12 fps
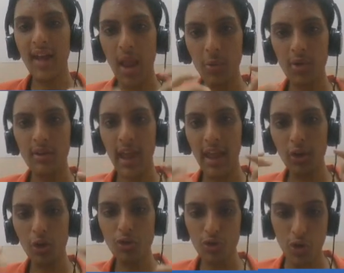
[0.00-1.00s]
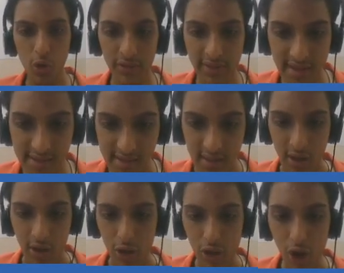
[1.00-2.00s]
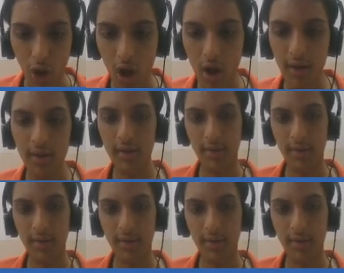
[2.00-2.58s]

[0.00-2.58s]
I would like you to know this log